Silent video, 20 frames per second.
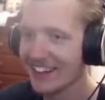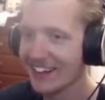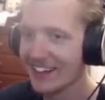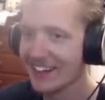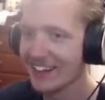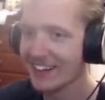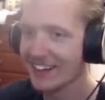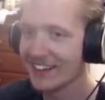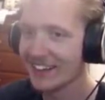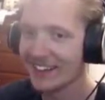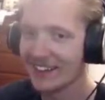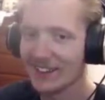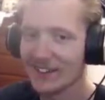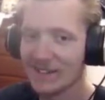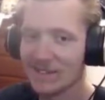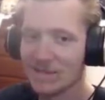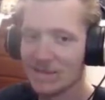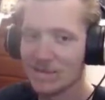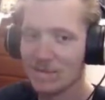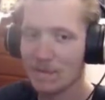Yeah, that's
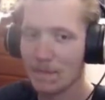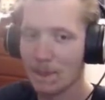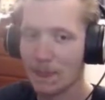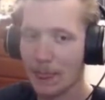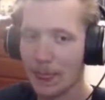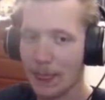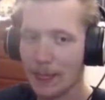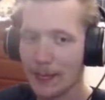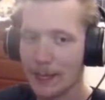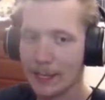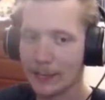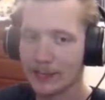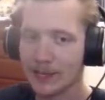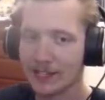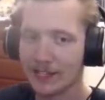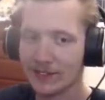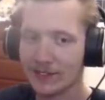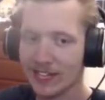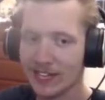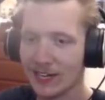the charger.
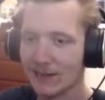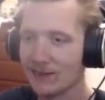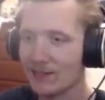It makes